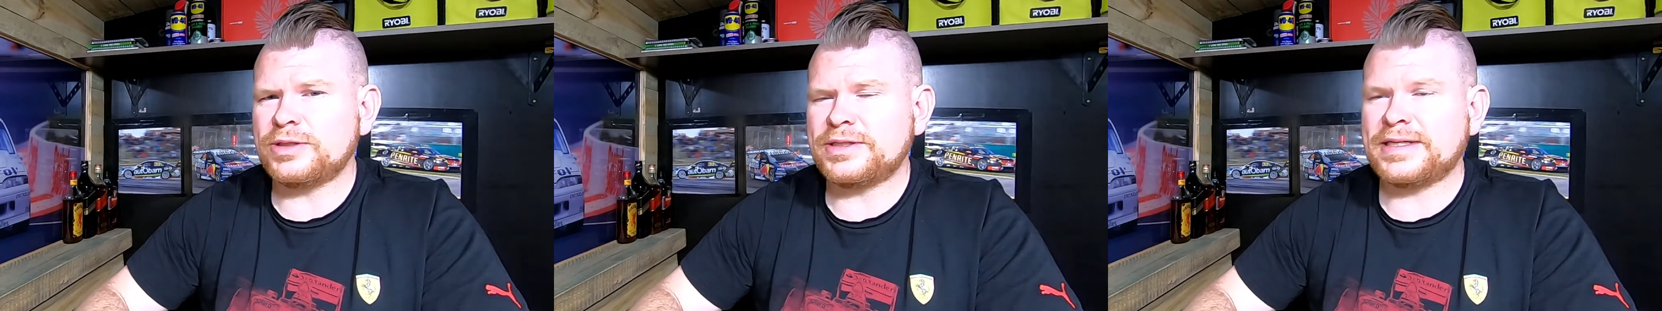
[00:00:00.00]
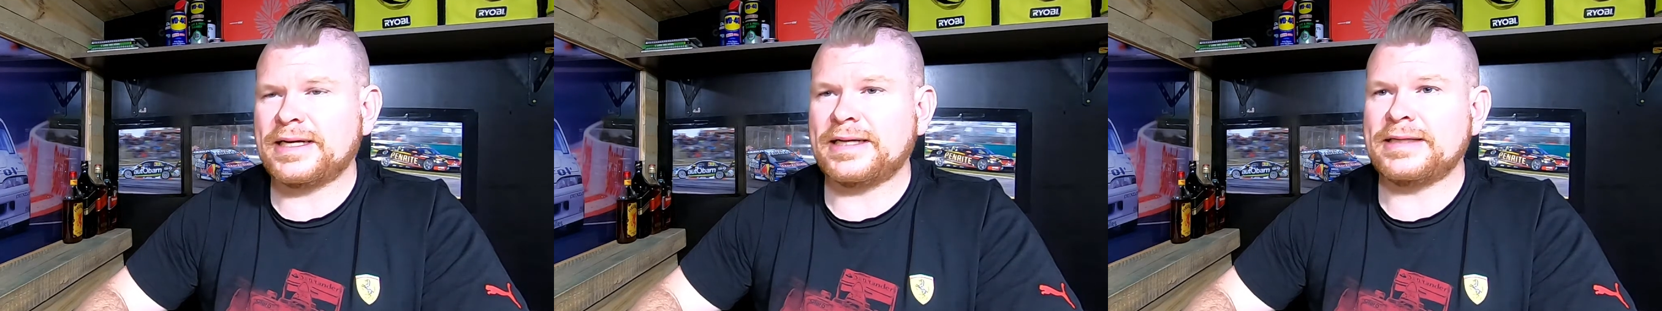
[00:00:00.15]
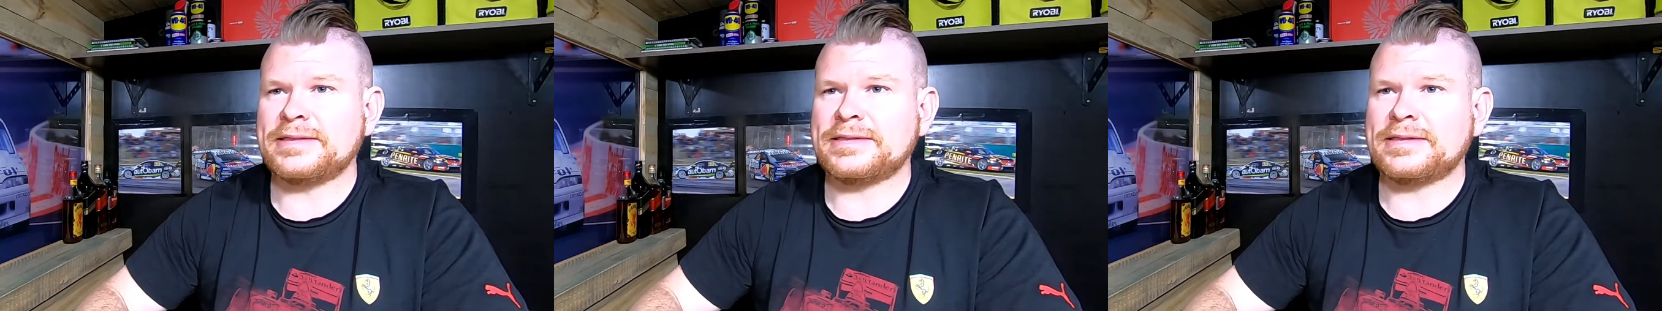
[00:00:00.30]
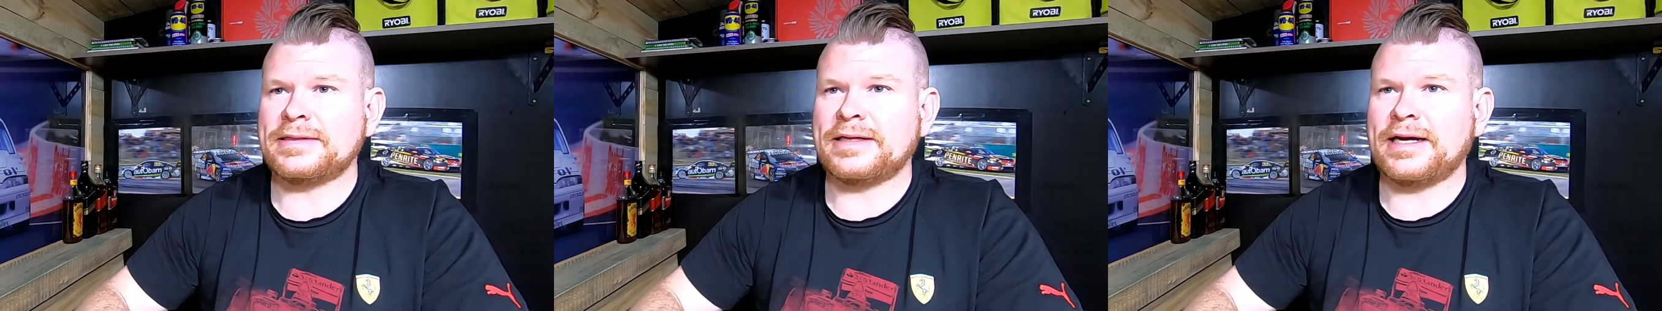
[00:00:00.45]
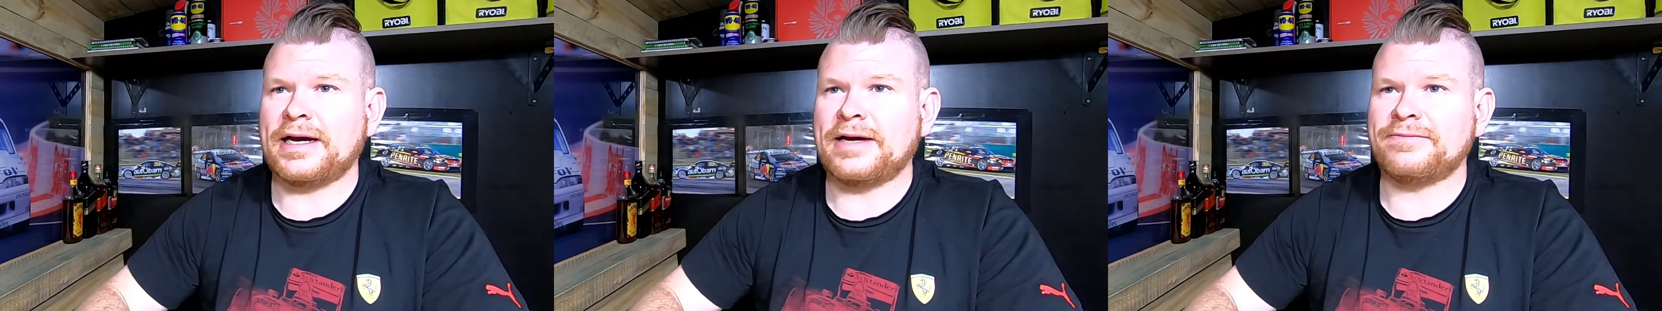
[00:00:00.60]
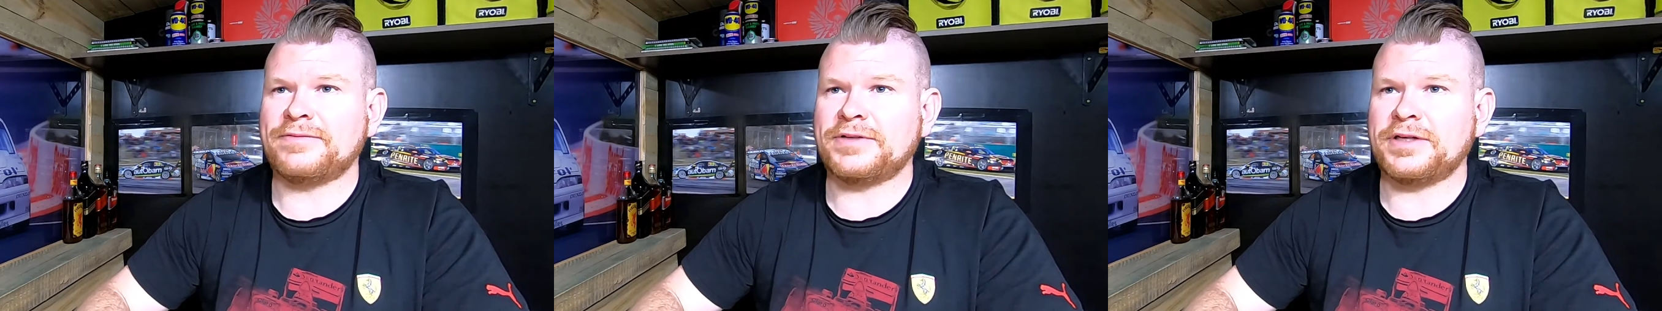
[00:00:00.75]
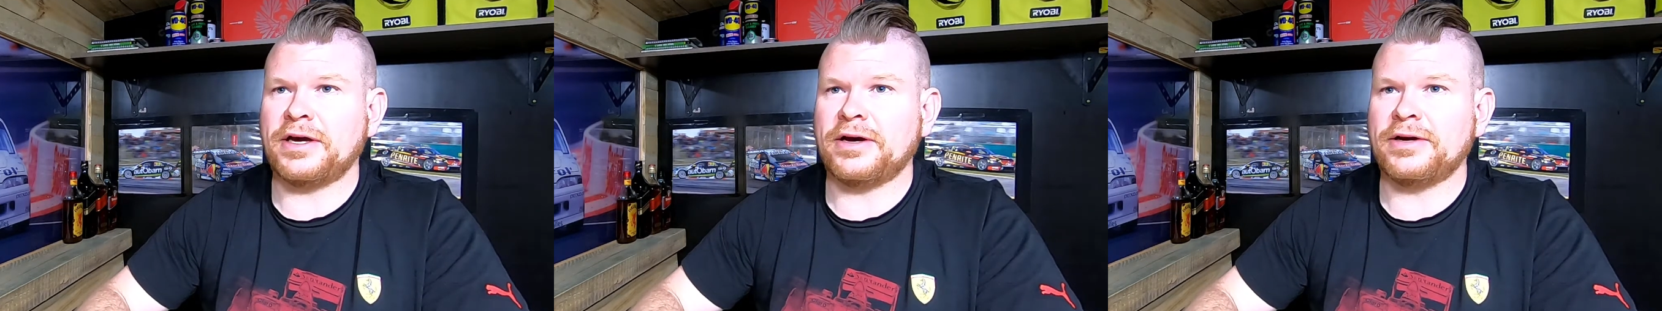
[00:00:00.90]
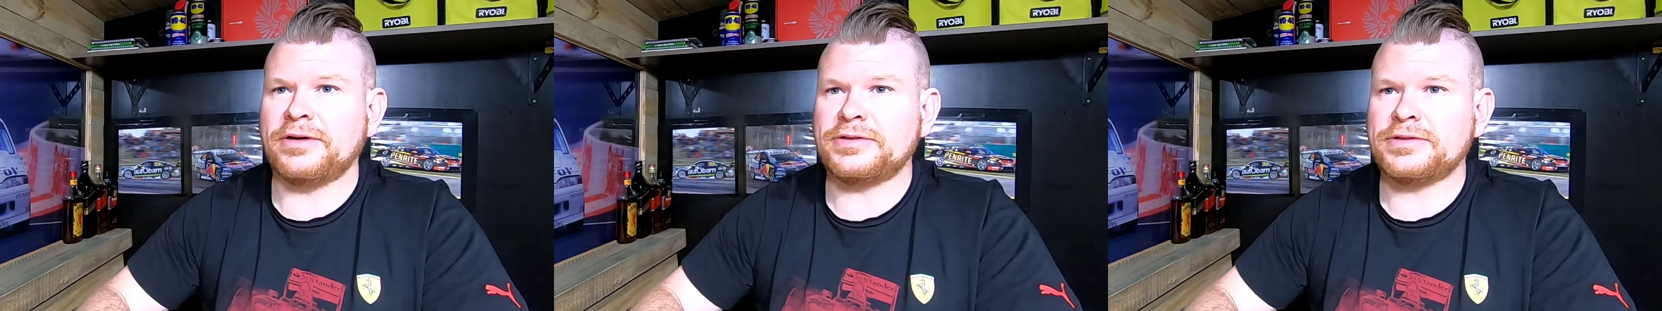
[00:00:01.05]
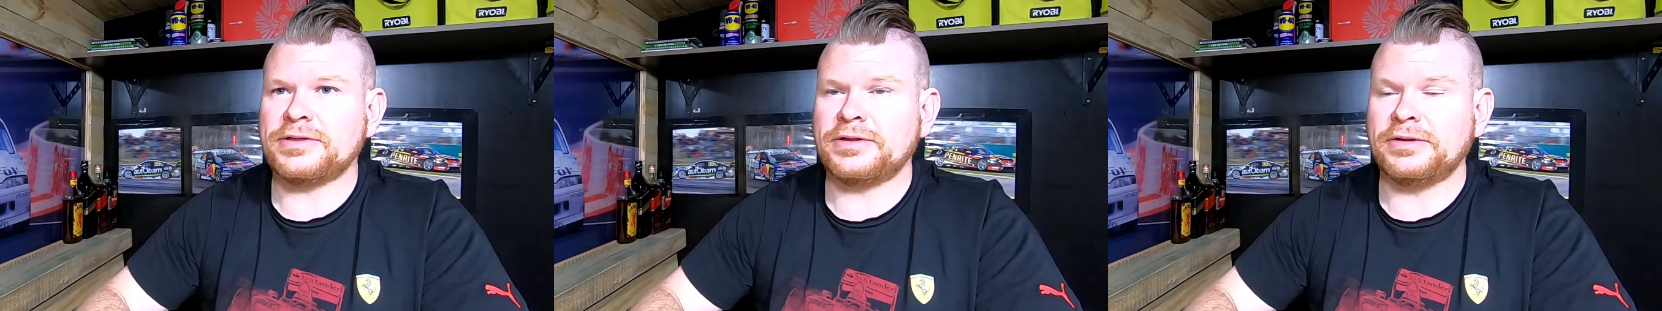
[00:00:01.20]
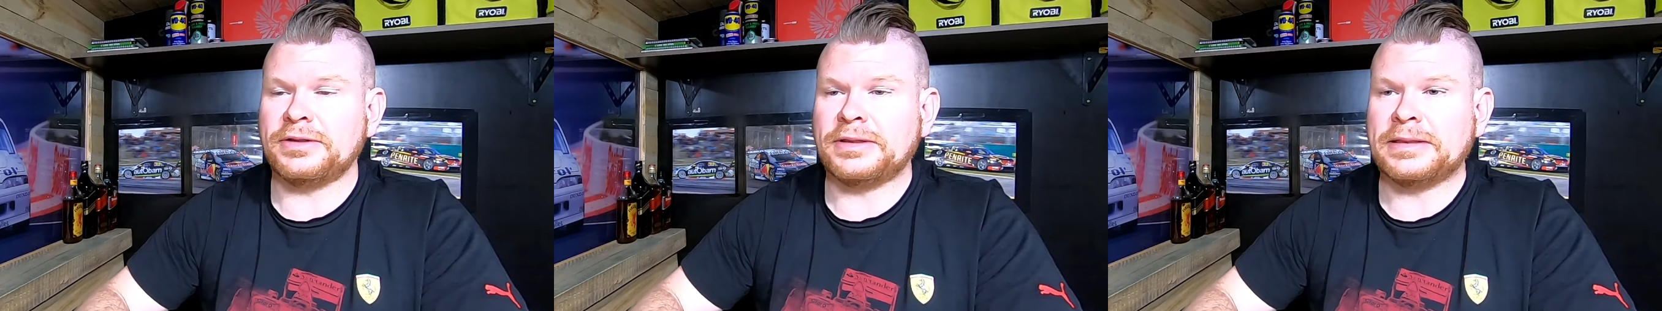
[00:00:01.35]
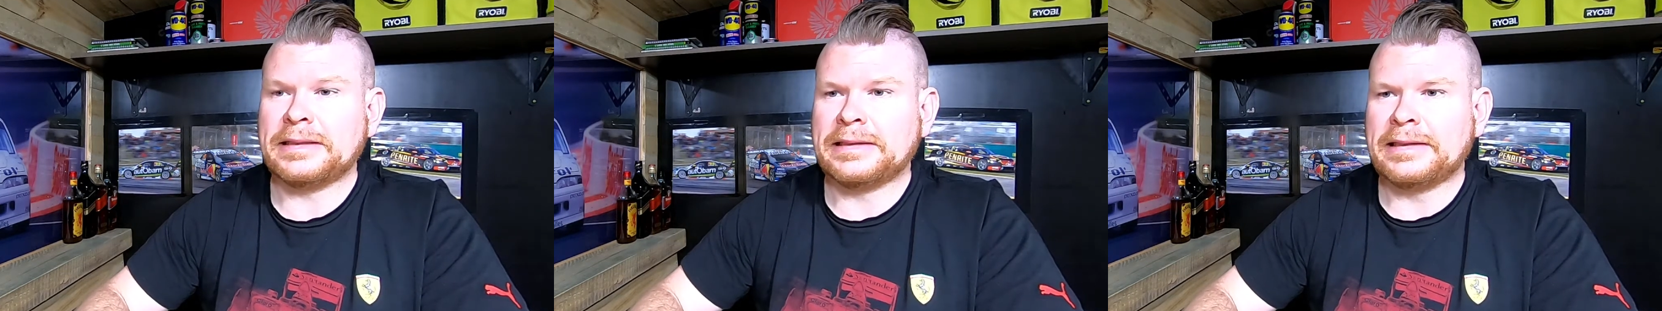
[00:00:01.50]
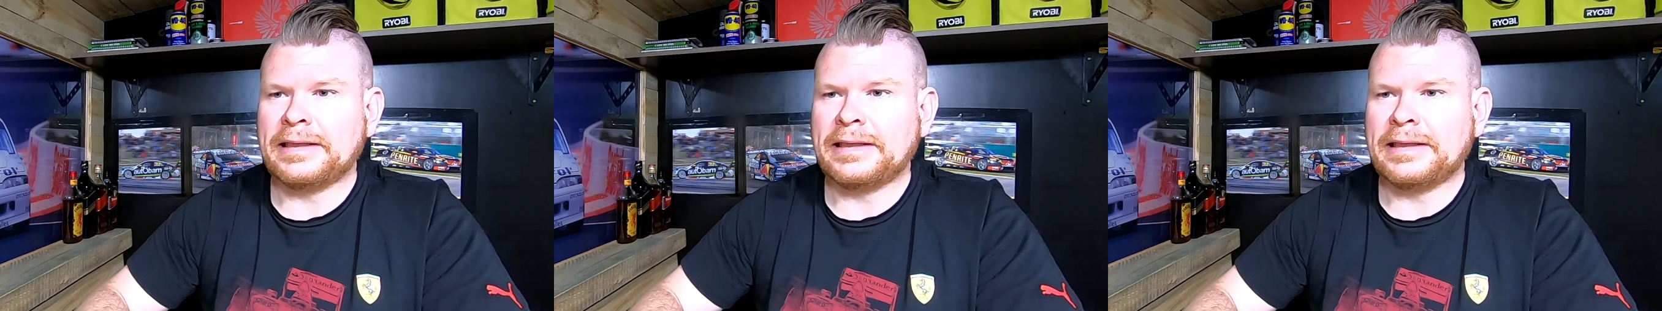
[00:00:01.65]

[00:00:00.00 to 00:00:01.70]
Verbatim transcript: states that they have to go to.